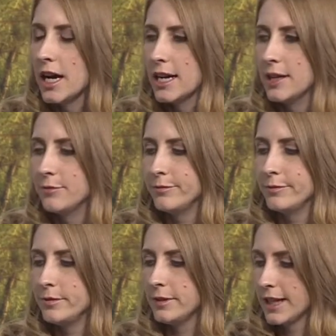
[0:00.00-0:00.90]

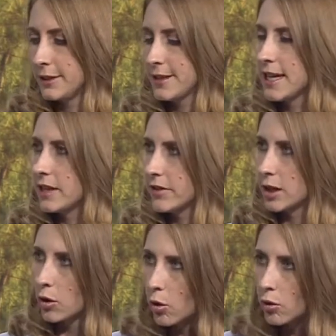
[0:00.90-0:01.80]
Like you said,
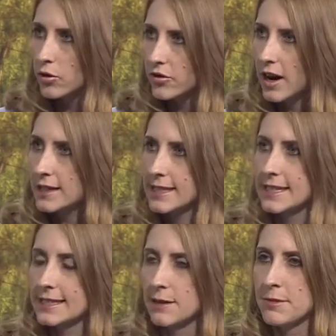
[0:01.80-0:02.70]
even the cold
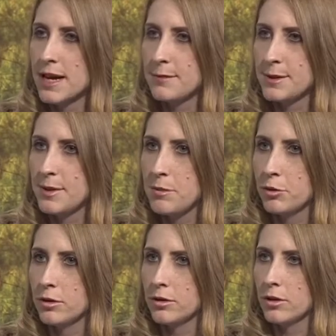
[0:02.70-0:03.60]
faucet, sometimes
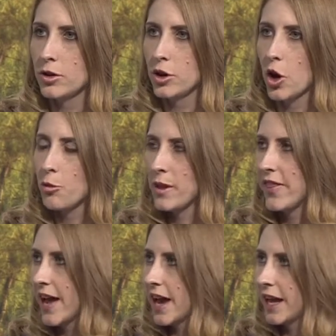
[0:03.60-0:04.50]
people
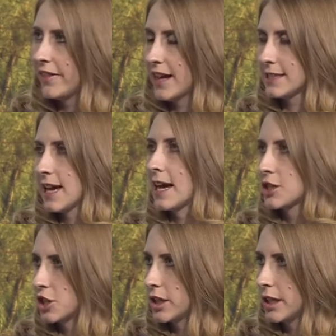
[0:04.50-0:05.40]
open that and that's
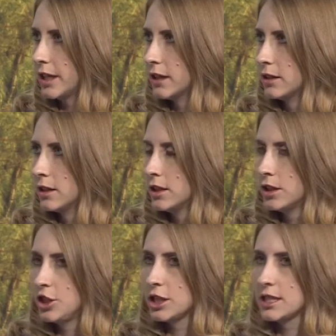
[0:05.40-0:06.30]
actually
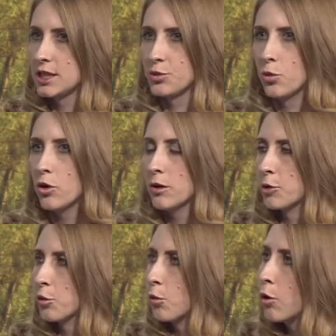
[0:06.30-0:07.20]
just as
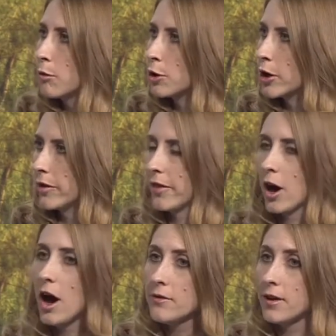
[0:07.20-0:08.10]
warm or warmer than
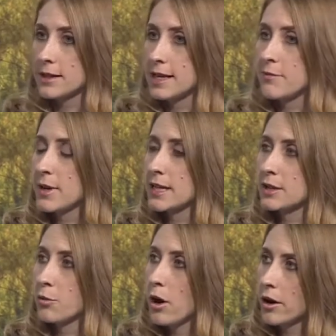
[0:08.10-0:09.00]
the hot faucet,
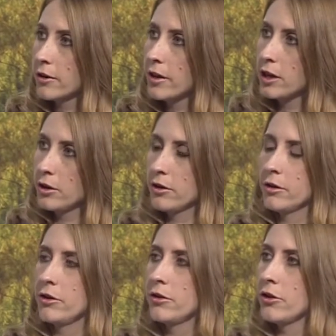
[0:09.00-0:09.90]
because the water that
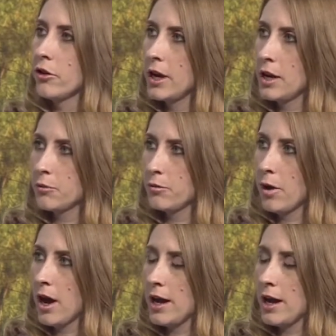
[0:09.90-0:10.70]
you're getting